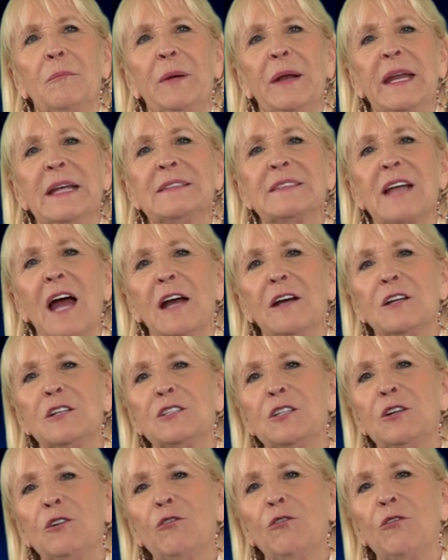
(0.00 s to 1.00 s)
he started
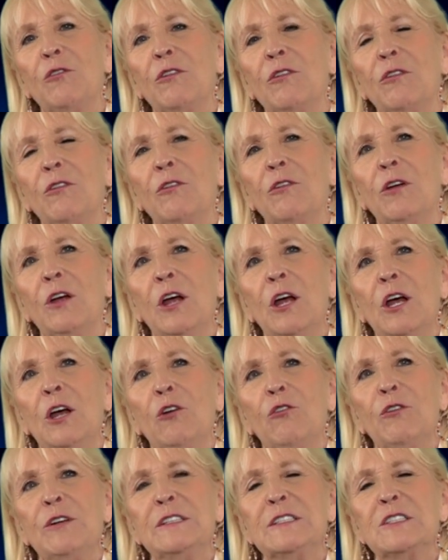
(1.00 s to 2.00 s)
to
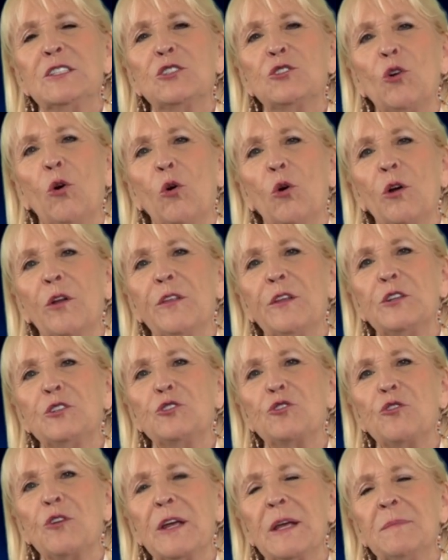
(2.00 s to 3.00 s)
restore the
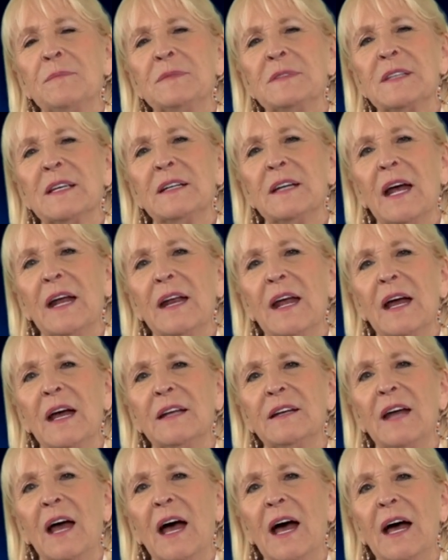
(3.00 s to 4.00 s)
dreams that I
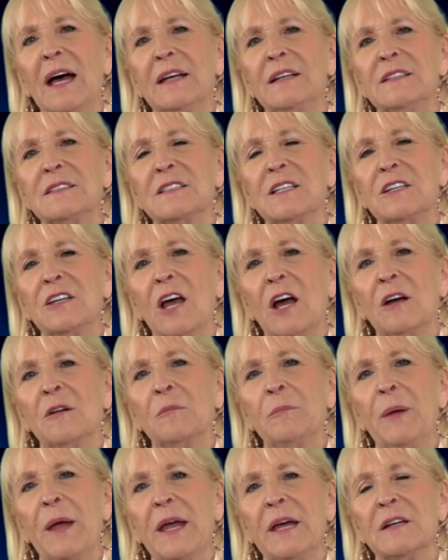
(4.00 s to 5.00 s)
had had as a
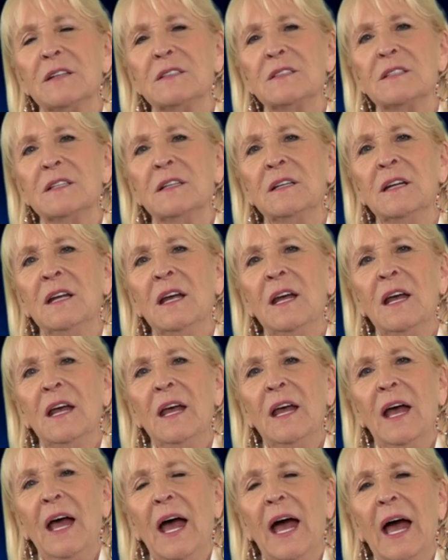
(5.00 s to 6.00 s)
young person,
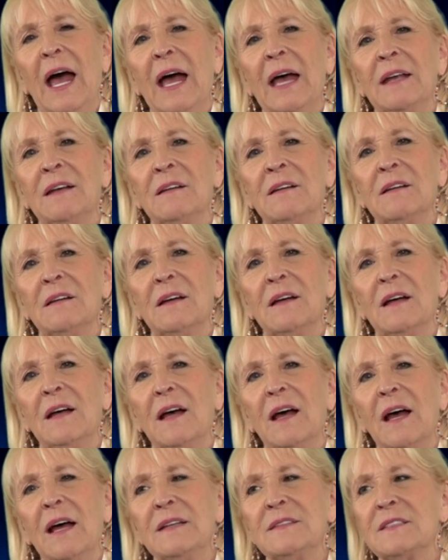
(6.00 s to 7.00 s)
and
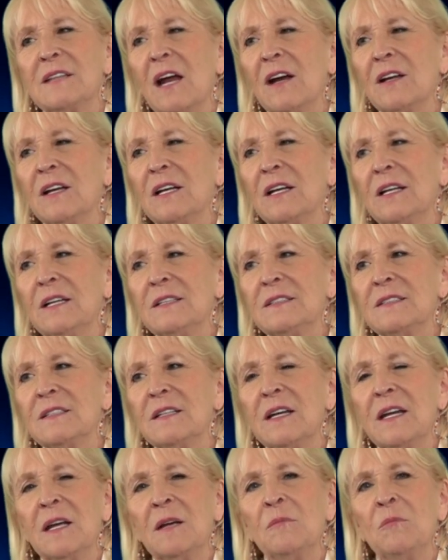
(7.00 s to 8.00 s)
I started
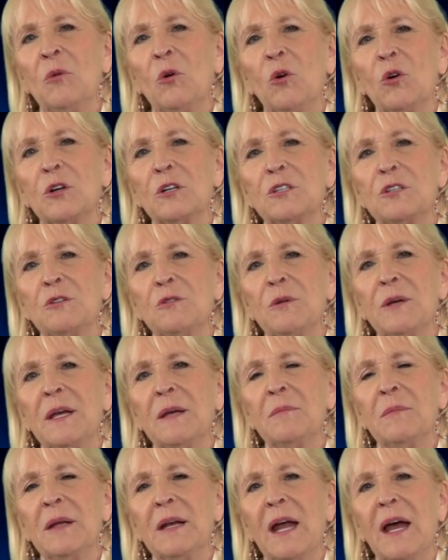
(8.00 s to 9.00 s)
listening more to
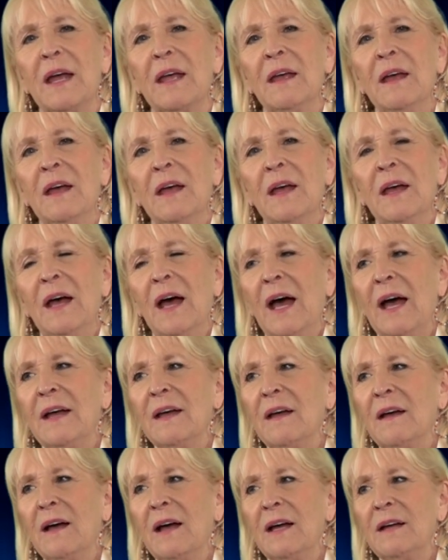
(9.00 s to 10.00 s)
him, and
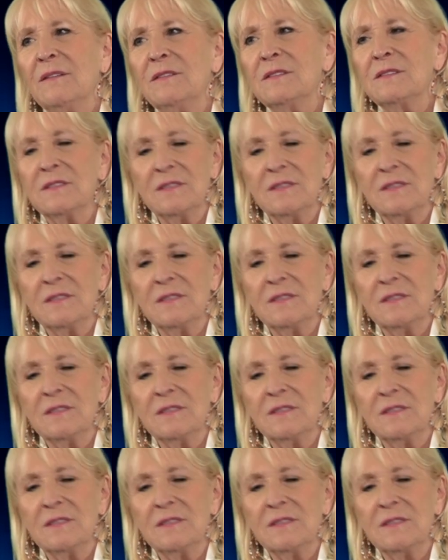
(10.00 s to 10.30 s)
I